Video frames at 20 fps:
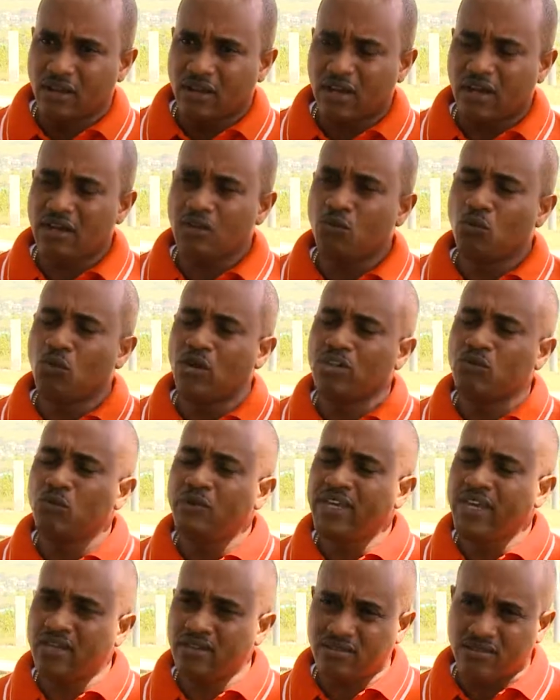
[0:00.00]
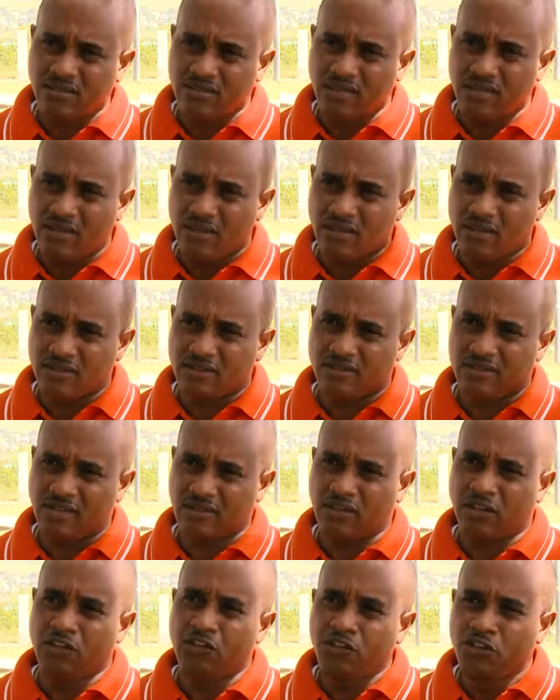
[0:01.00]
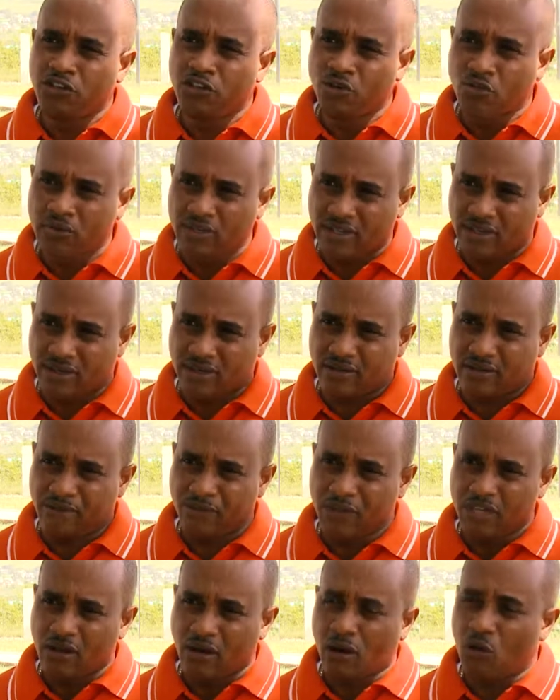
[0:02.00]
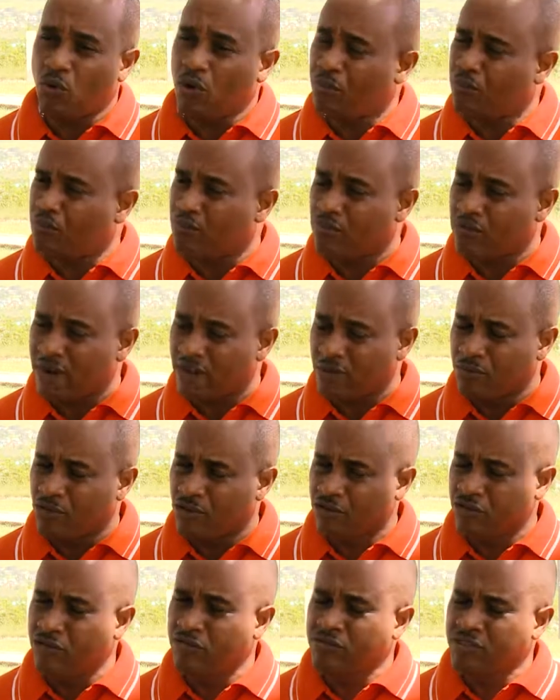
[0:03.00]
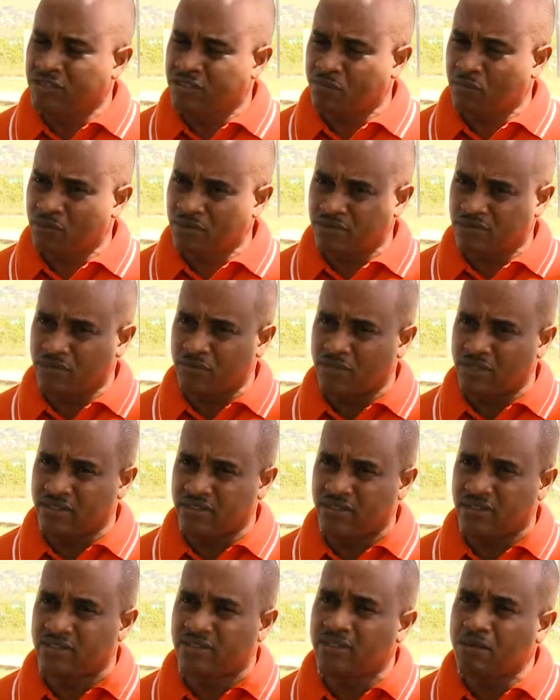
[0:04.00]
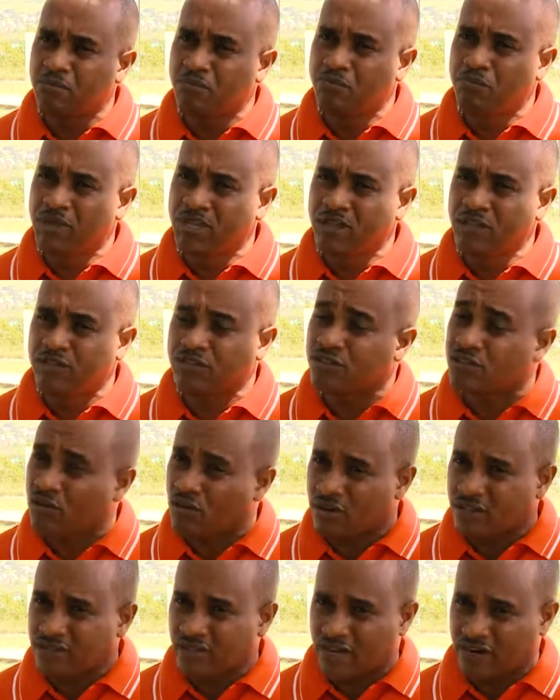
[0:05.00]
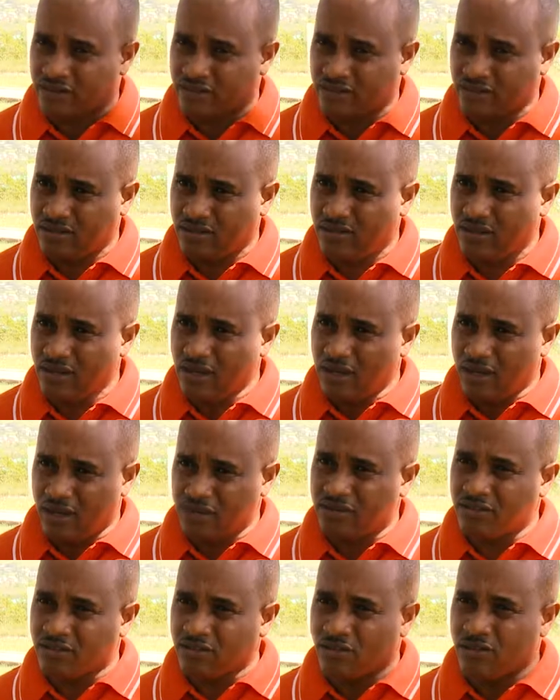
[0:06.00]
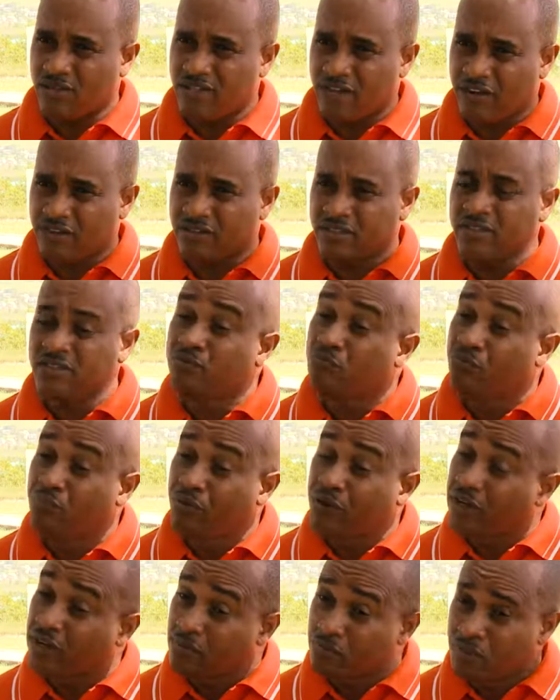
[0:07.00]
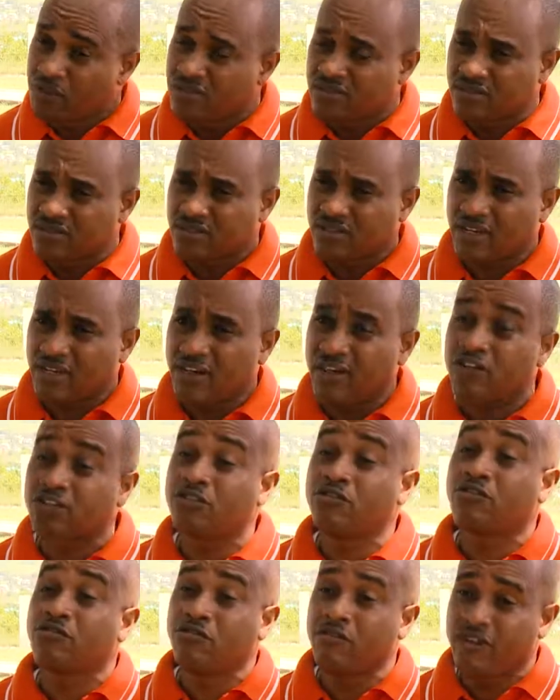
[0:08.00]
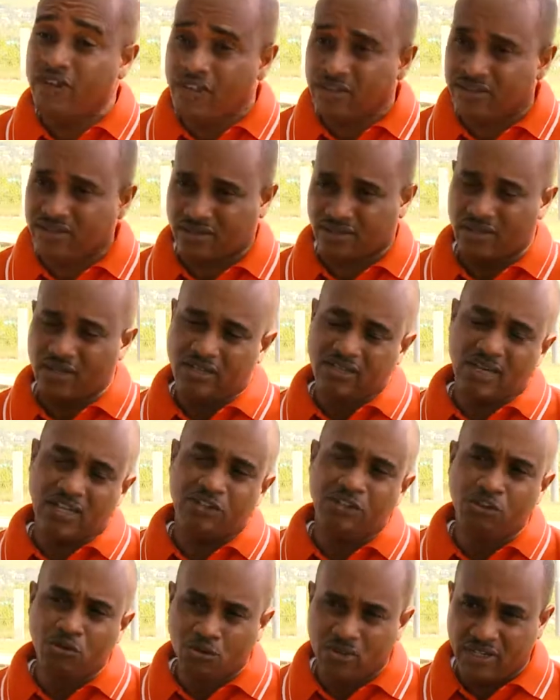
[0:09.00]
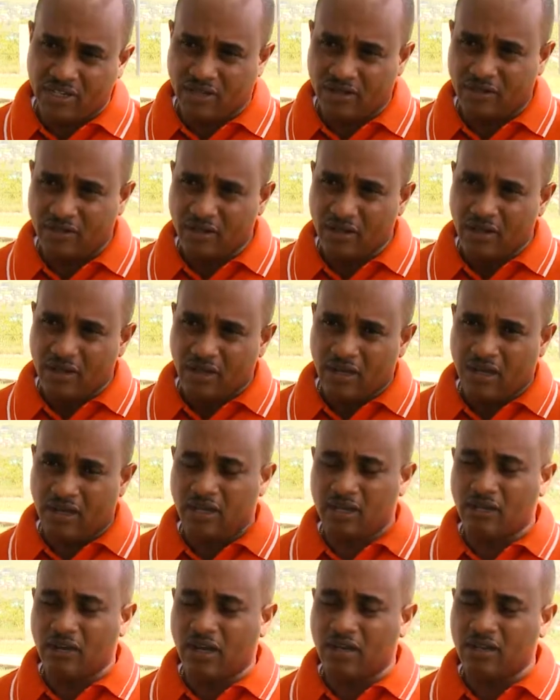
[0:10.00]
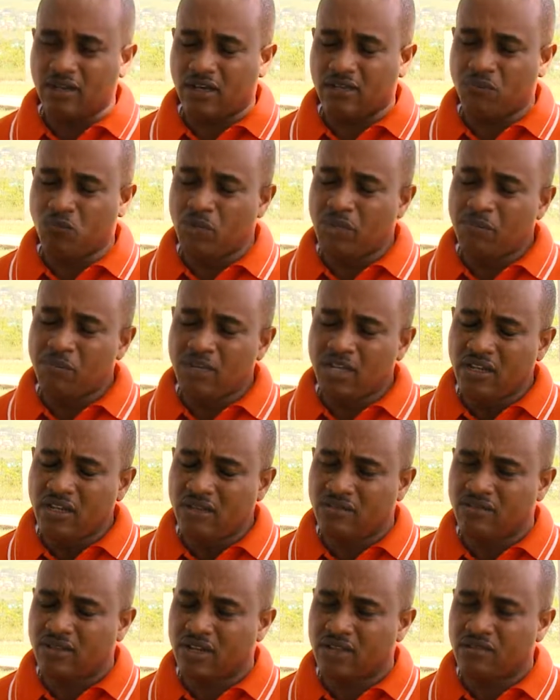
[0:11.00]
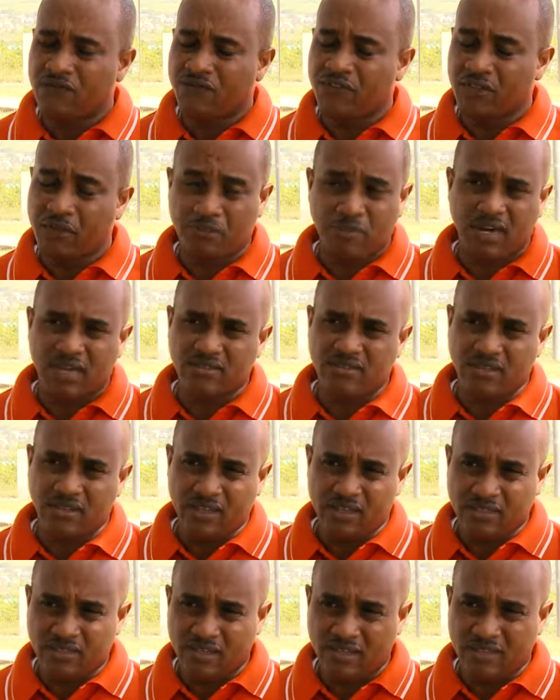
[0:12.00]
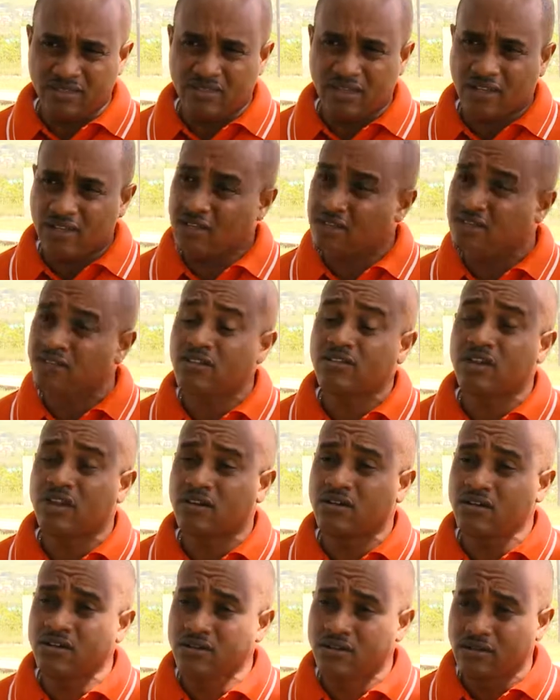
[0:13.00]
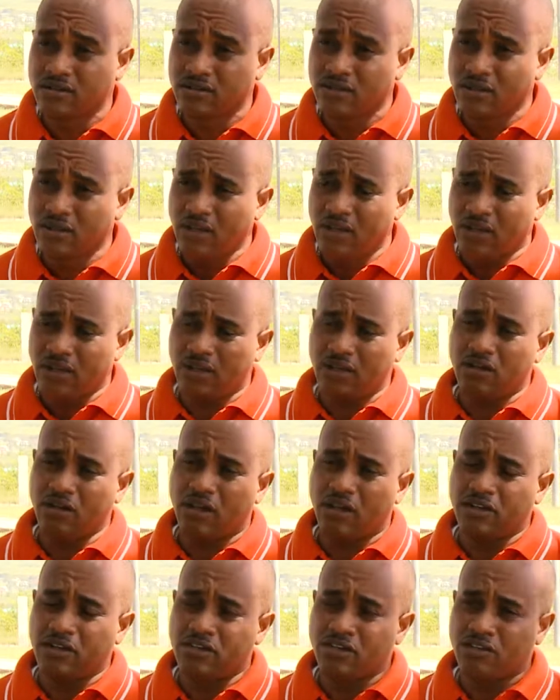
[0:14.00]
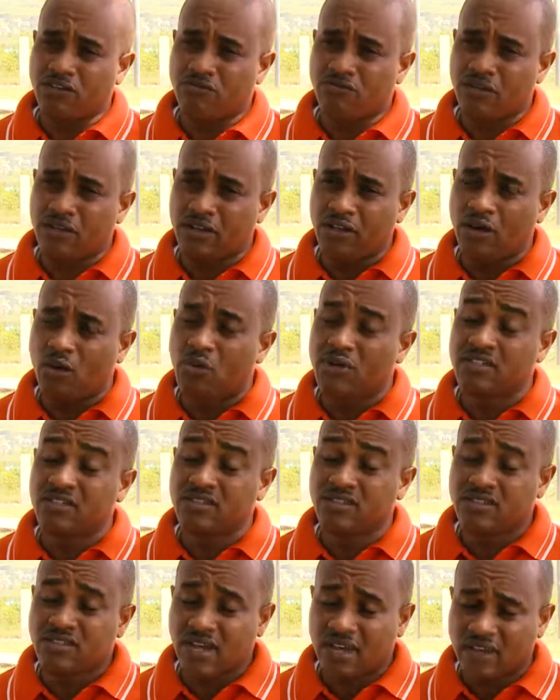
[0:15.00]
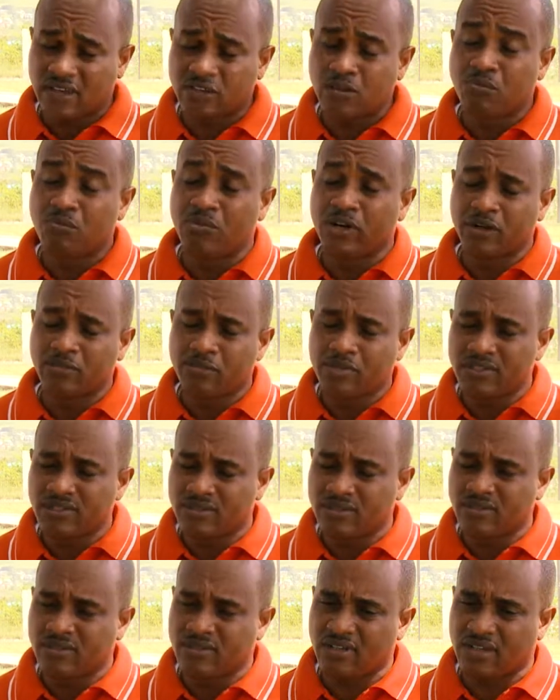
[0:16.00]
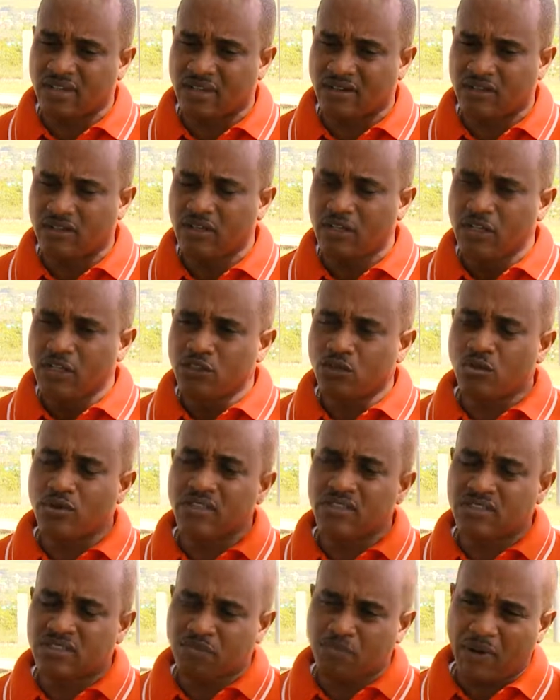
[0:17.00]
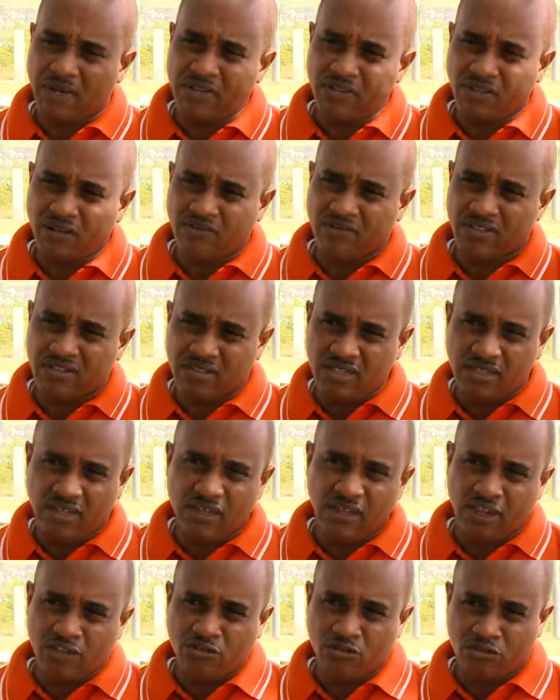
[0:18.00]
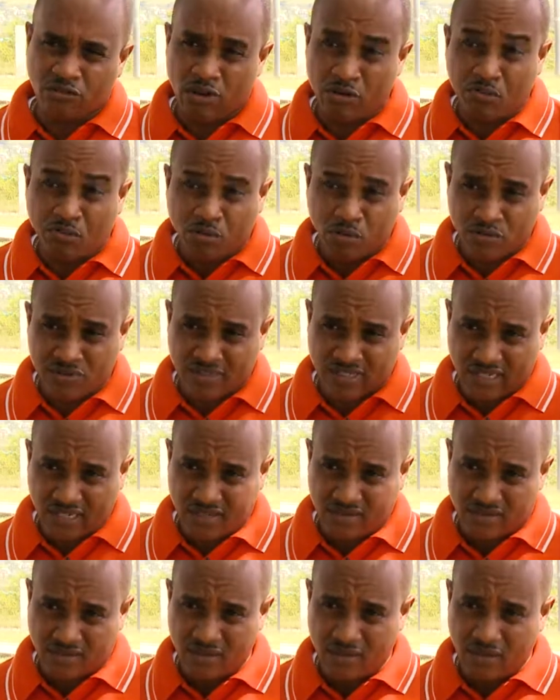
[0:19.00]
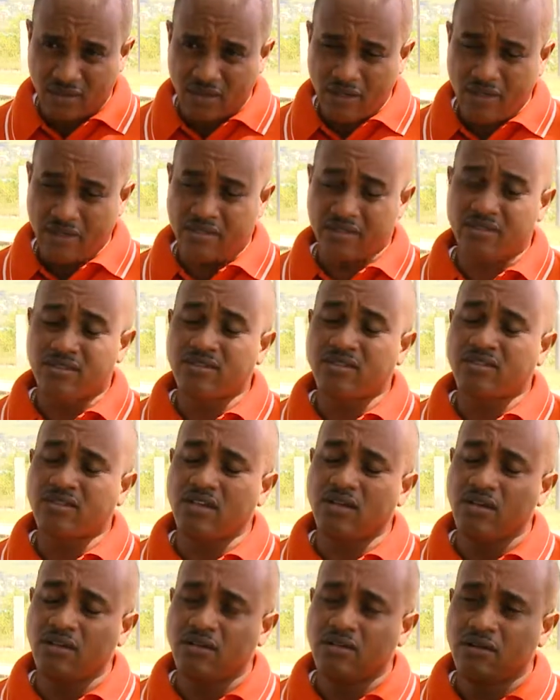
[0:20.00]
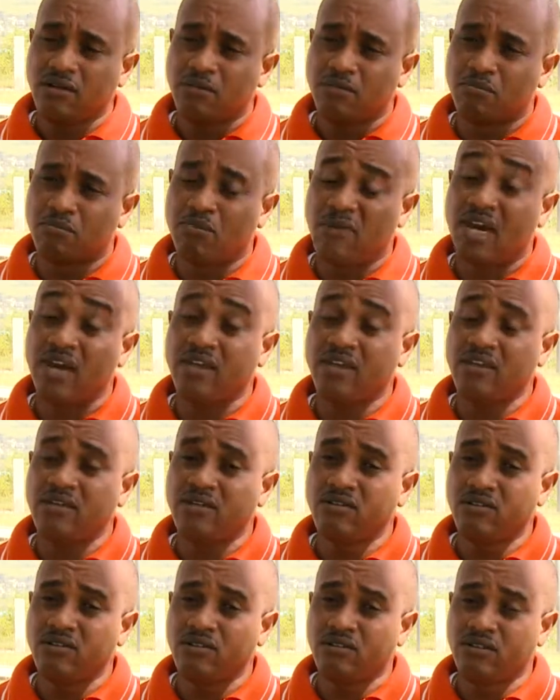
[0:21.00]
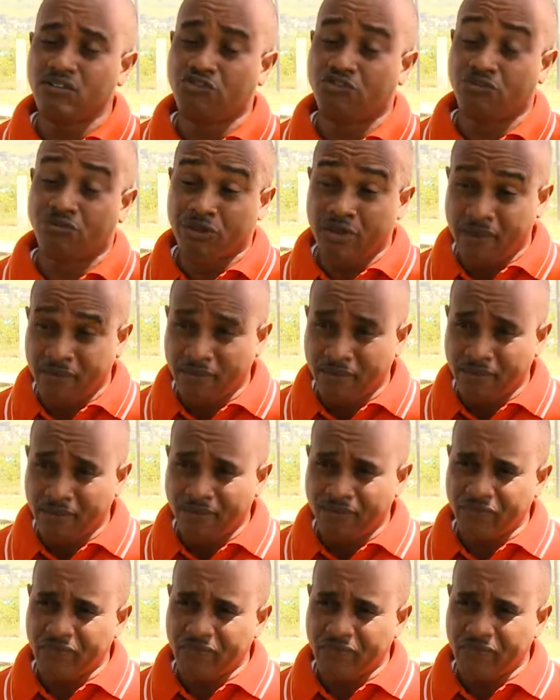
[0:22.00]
And what we are seeing is that a union, our primary responsibility is to build solidarity, and solidarity is bringing persons together to create that union. And we believe that for the past 8 years that has not occurred, and it is really our desire to bring persons together. So in spite of this electoral process, it is still my dream